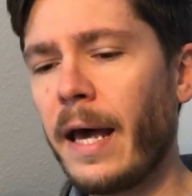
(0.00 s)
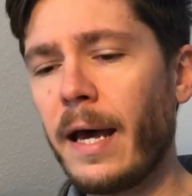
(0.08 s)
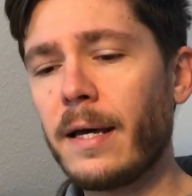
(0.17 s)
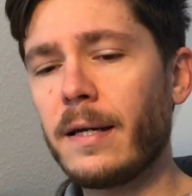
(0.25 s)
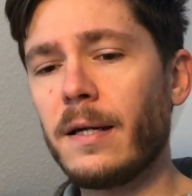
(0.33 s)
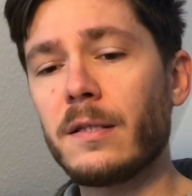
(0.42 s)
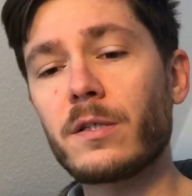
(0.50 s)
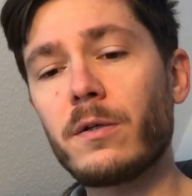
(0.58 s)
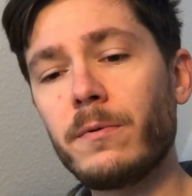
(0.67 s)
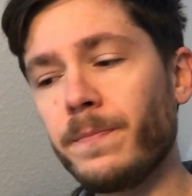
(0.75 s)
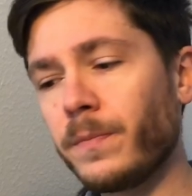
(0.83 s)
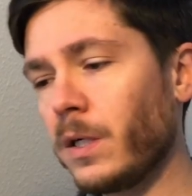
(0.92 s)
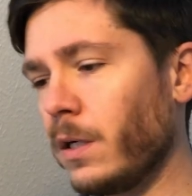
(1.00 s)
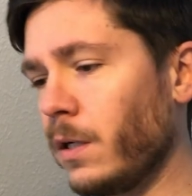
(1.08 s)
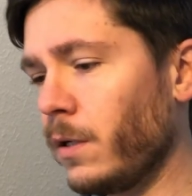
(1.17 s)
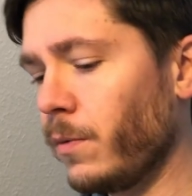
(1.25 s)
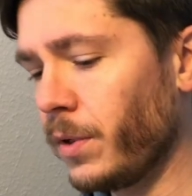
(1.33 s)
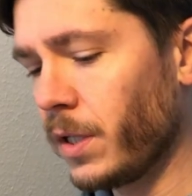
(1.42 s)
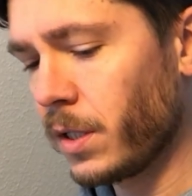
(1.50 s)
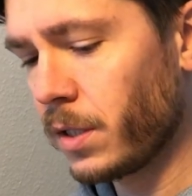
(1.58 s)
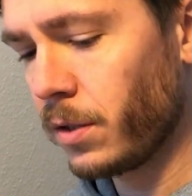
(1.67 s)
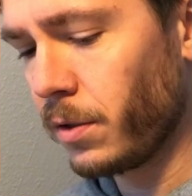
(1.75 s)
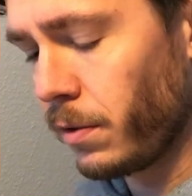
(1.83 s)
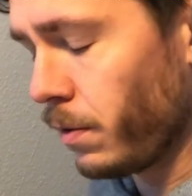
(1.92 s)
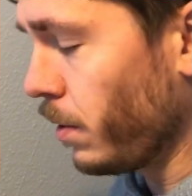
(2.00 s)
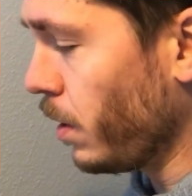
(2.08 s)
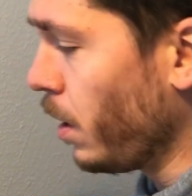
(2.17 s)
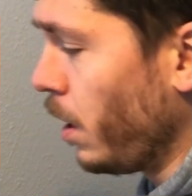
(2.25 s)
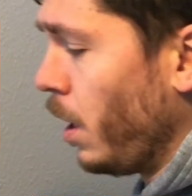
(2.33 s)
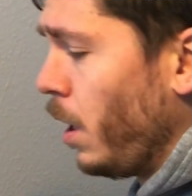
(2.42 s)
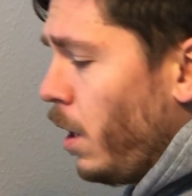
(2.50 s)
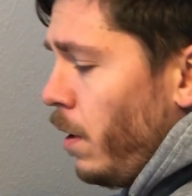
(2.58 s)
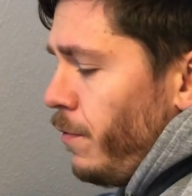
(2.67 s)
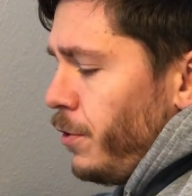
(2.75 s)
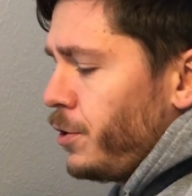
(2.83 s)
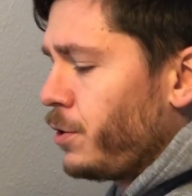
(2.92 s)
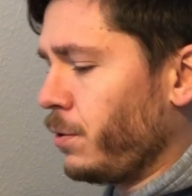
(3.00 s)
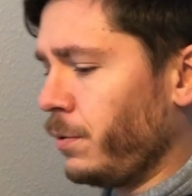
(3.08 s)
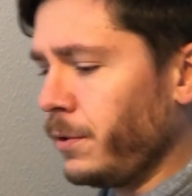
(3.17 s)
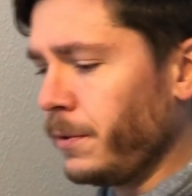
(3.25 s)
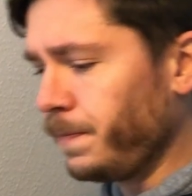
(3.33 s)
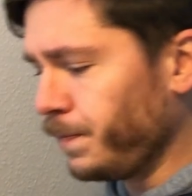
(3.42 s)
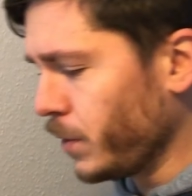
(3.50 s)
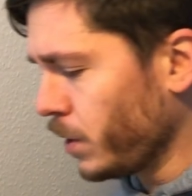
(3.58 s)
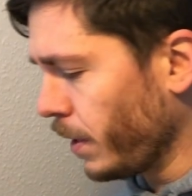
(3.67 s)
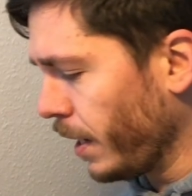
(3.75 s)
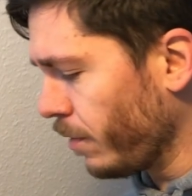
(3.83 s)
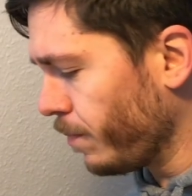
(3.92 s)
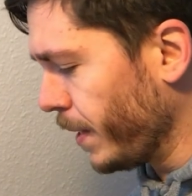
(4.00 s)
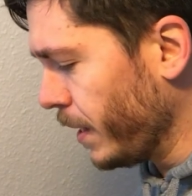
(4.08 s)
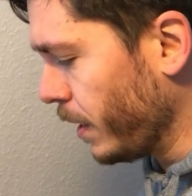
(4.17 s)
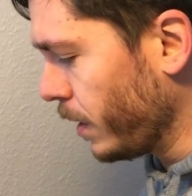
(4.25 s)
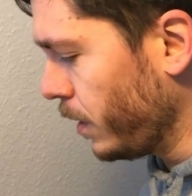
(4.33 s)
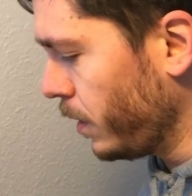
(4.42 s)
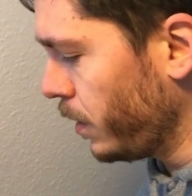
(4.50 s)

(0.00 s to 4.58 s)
And let's go uh, with the First turn, so I have my deck